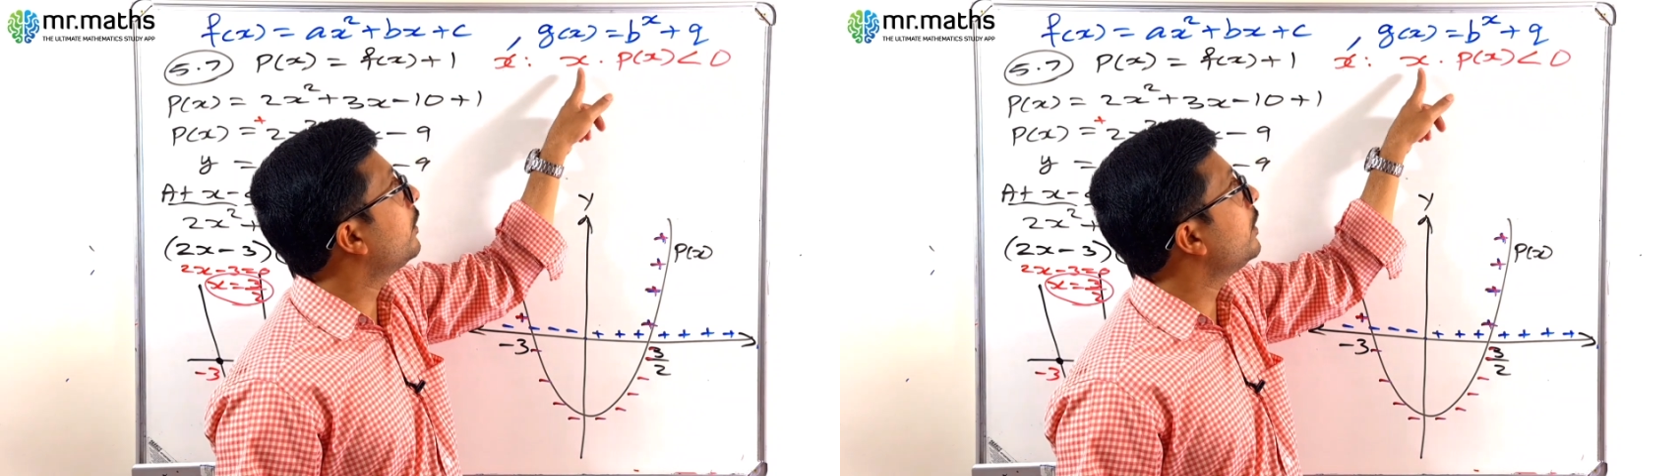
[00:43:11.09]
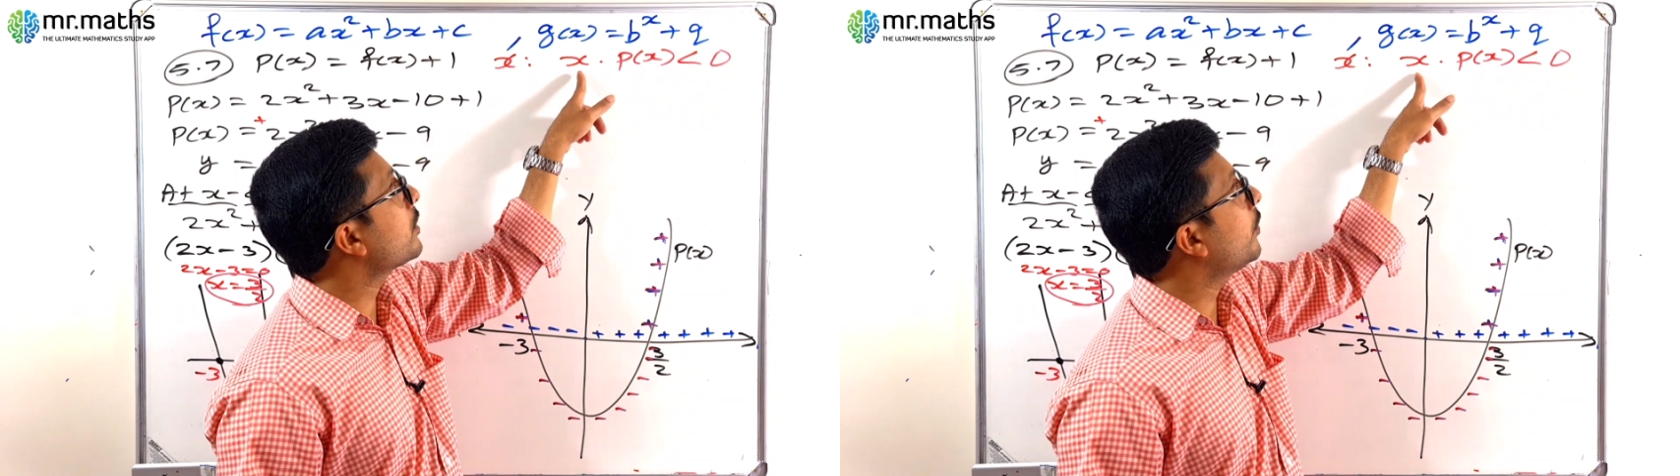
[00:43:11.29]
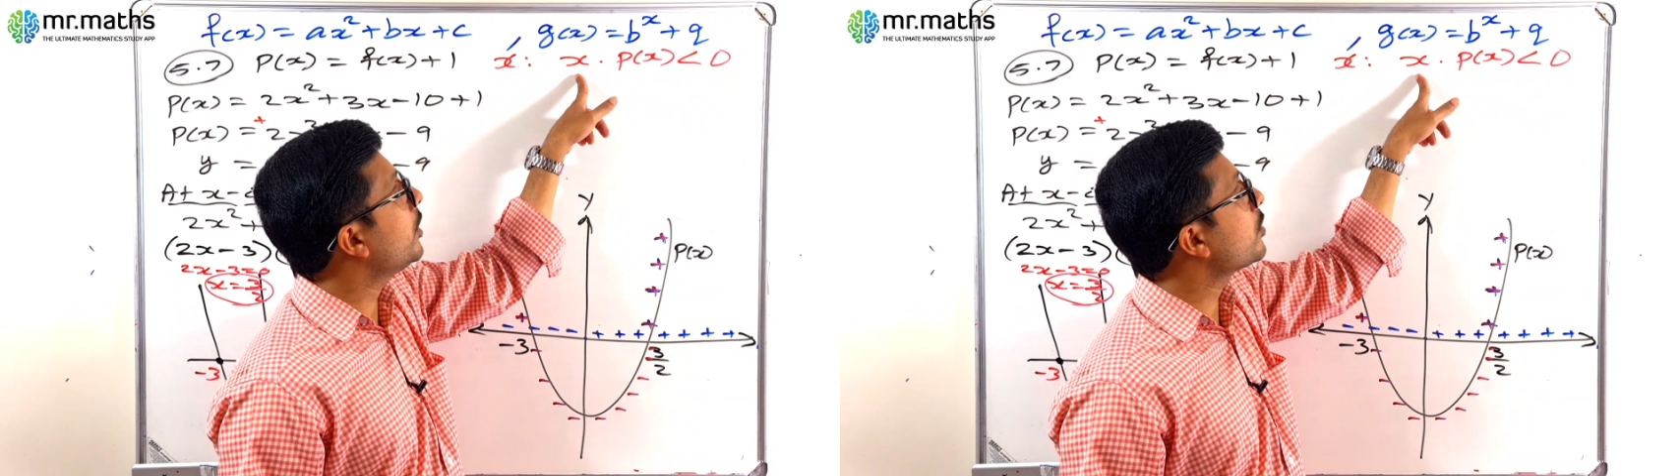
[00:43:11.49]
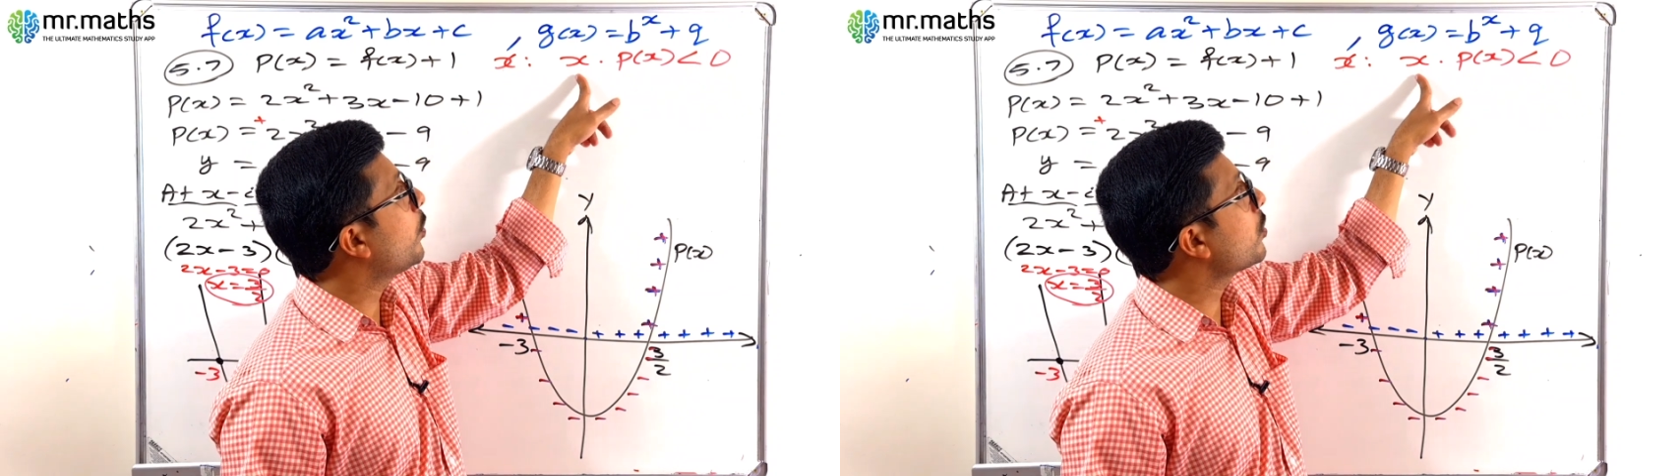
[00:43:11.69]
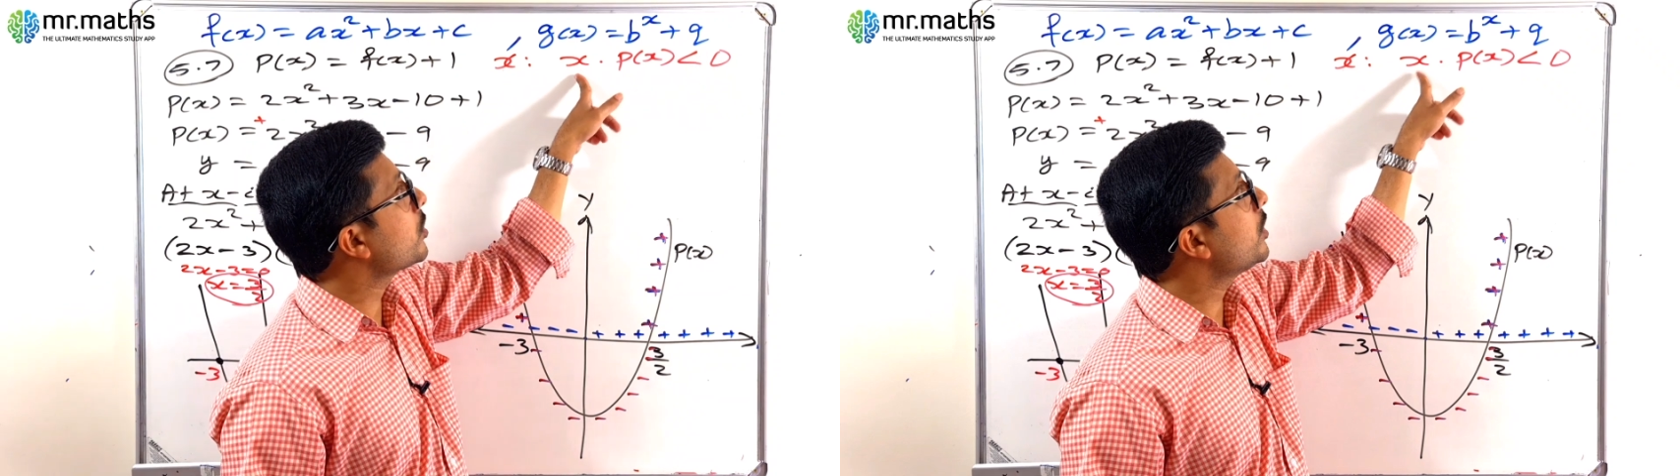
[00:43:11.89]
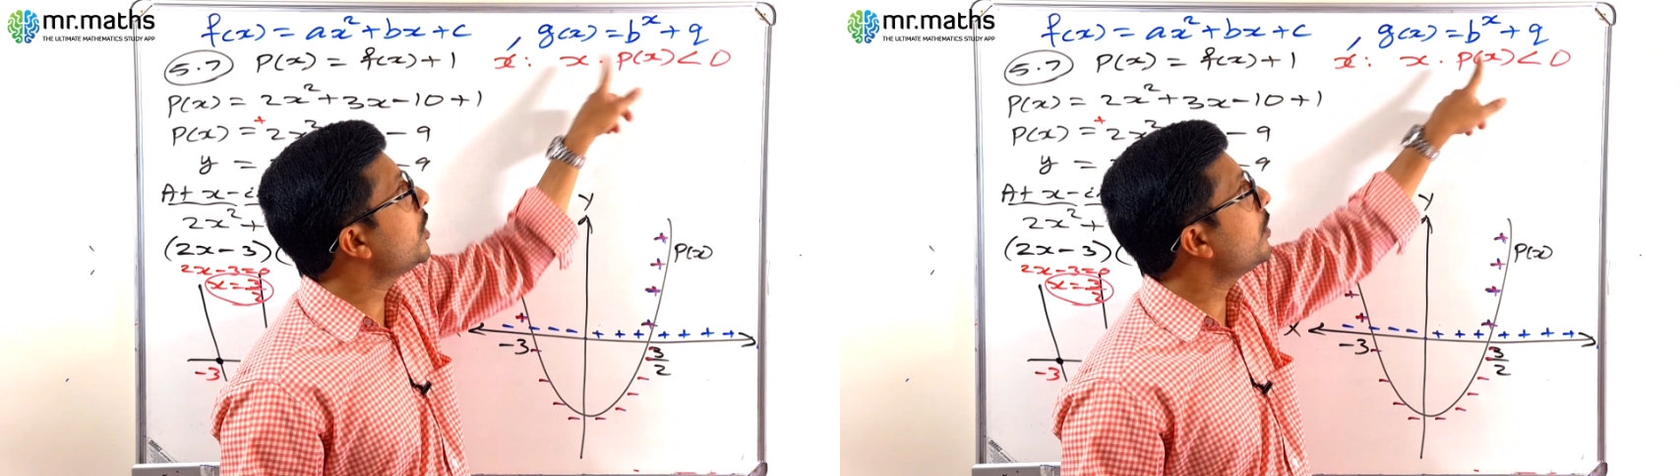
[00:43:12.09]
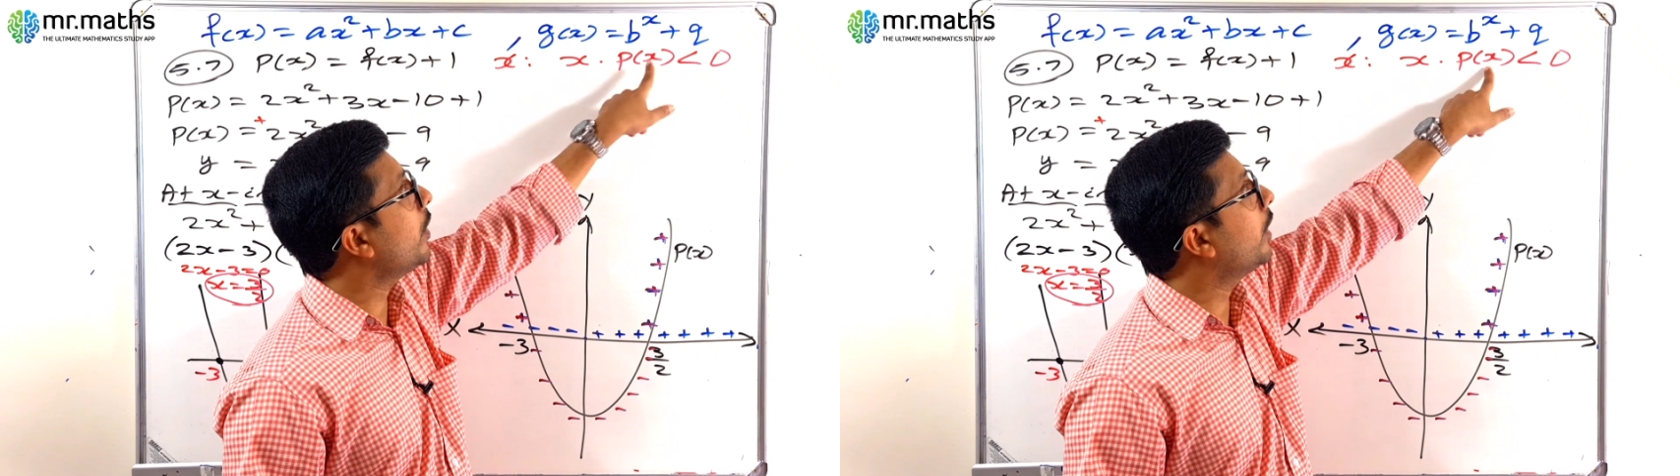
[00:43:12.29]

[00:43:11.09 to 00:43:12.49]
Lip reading: this one is positive